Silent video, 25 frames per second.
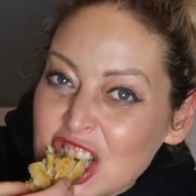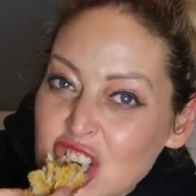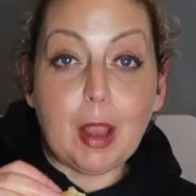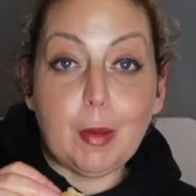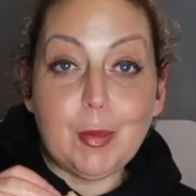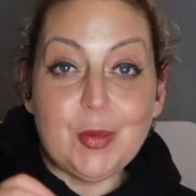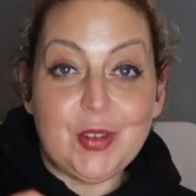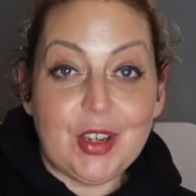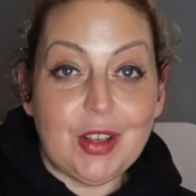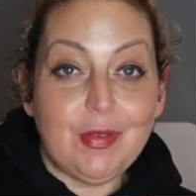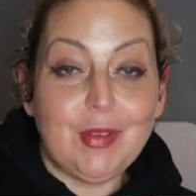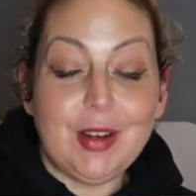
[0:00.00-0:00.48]

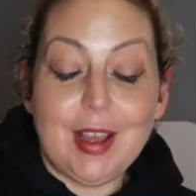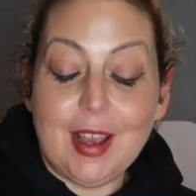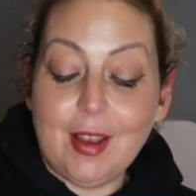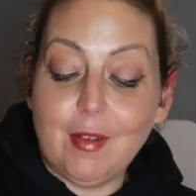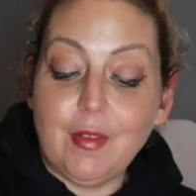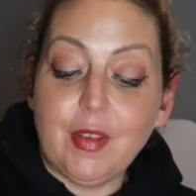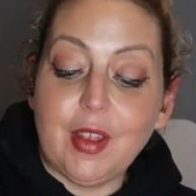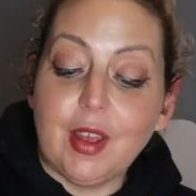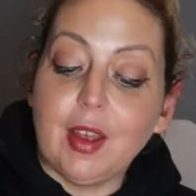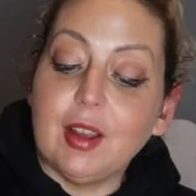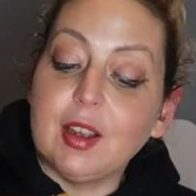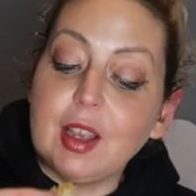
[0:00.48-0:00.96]
I would definitely
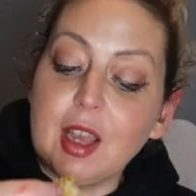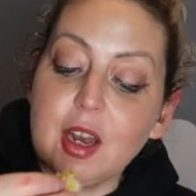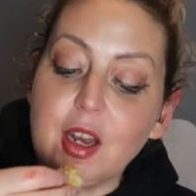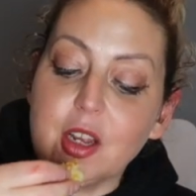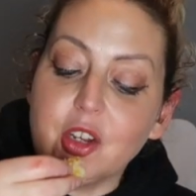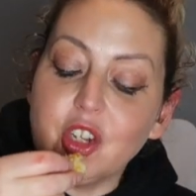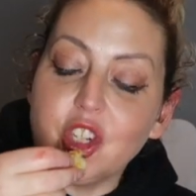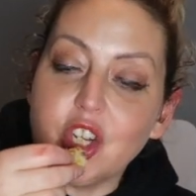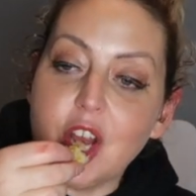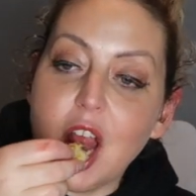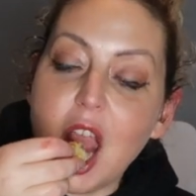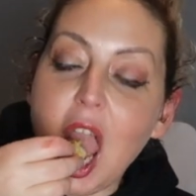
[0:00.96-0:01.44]
have that again
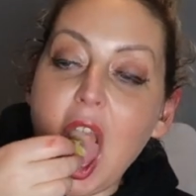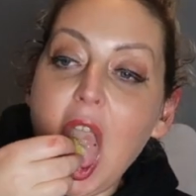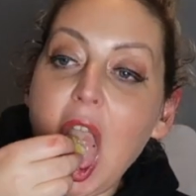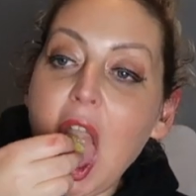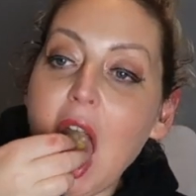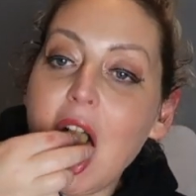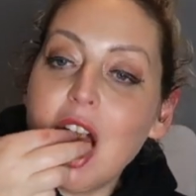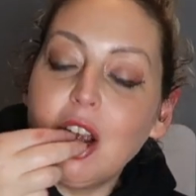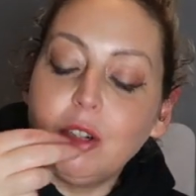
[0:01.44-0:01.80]
actually.